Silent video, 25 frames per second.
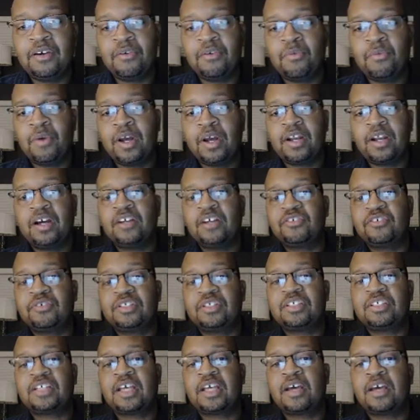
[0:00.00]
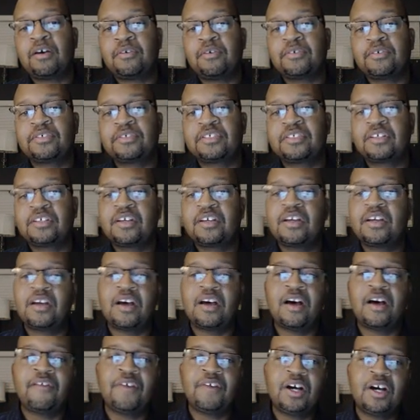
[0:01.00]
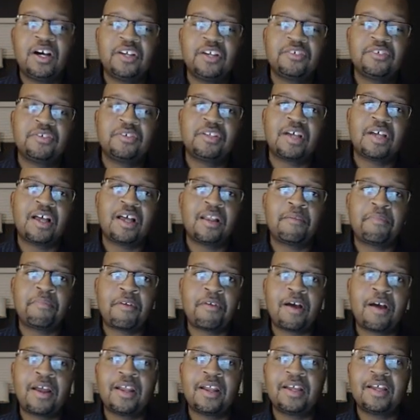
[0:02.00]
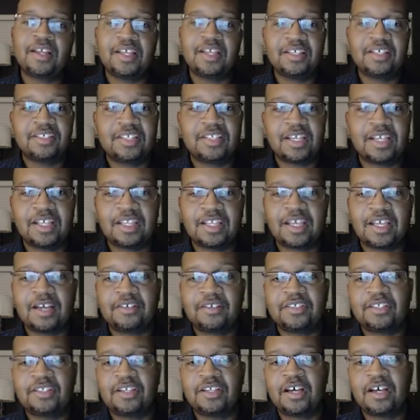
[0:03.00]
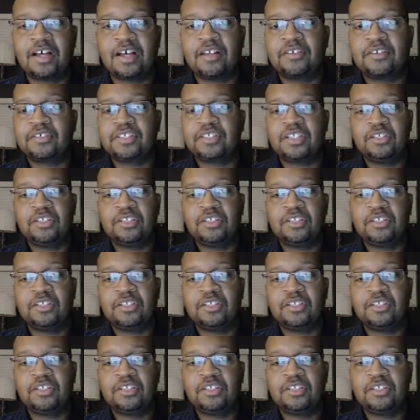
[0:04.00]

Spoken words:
100 sales of a $100 product is $10,000.